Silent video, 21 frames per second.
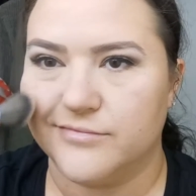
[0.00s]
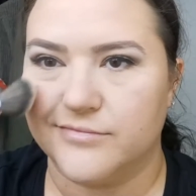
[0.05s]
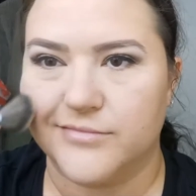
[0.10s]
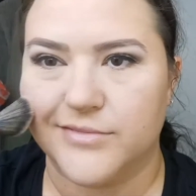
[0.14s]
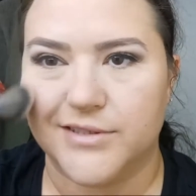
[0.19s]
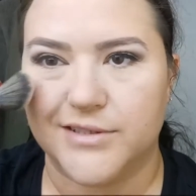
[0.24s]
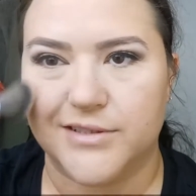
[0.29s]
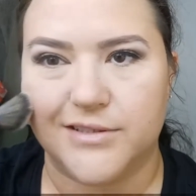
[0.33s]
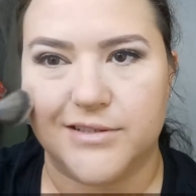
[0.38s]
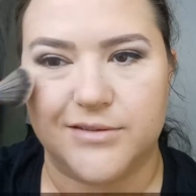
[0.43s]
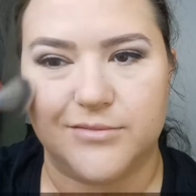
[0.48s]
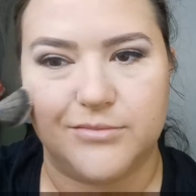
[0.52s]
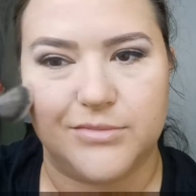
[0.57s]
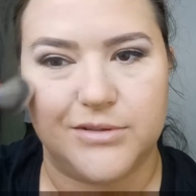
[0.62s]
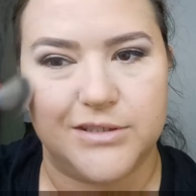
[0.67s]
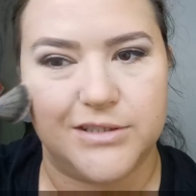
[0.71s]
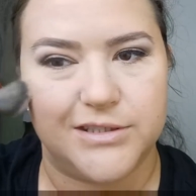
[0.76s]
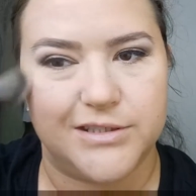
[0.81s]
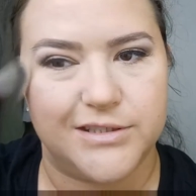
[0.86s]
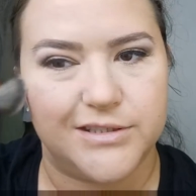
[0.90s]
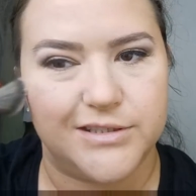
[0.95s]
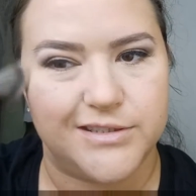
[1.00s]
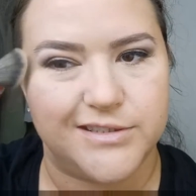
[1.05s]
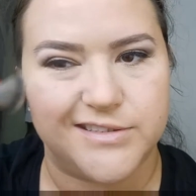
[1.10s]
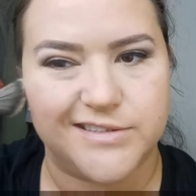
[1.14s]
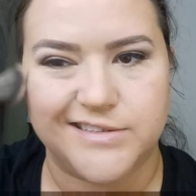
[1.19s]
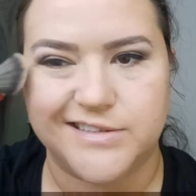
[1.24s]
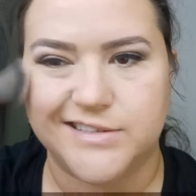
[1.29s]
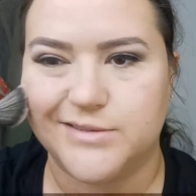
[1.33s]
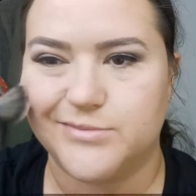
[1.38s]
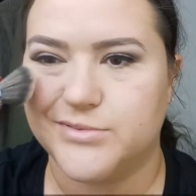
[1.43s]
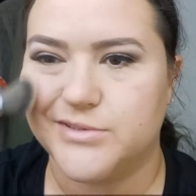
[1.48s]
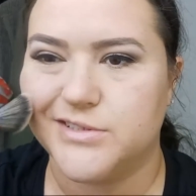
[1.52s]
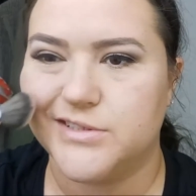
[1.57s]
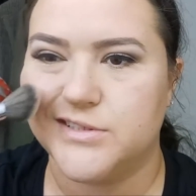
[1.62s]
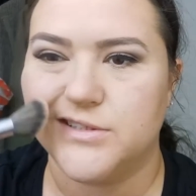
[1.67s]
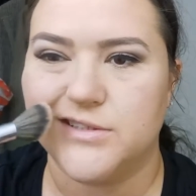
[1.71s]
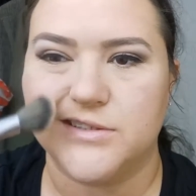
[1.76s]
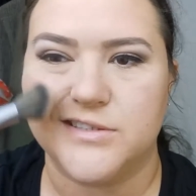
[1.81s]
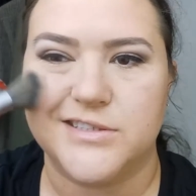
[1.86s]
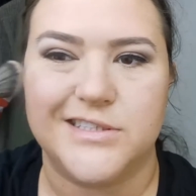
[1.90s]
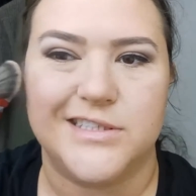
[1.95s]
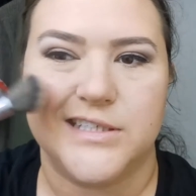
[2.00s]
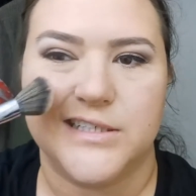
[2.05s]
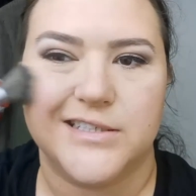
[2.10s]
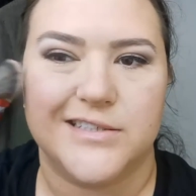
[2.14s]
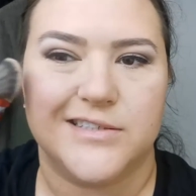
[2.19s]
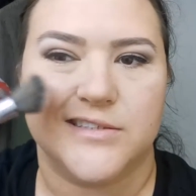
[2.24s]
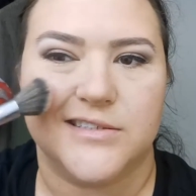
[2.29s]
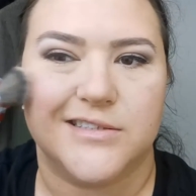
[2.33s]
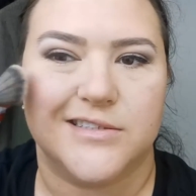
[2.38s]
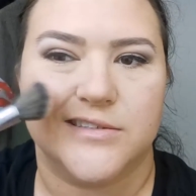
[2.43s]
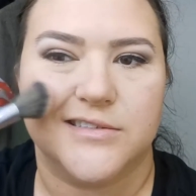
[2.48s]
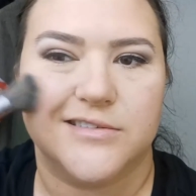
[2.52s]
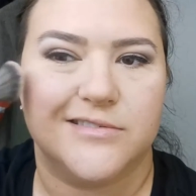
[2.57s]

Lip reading: Put a little blush on the apples of your cheeks.